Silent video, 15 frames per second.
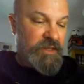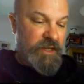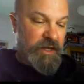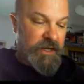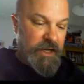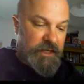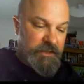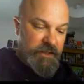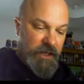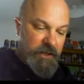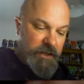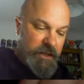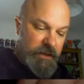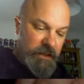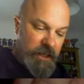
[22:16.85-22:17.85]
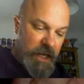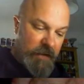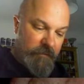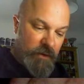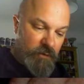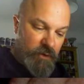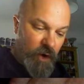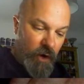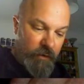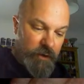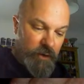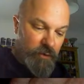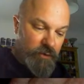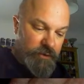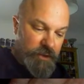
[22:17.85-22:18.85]
Okay, so you're going to have little
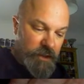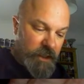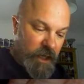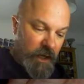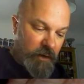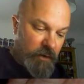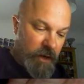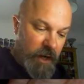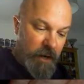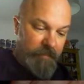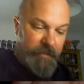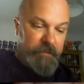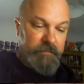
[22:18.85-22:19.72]
corridors that go up.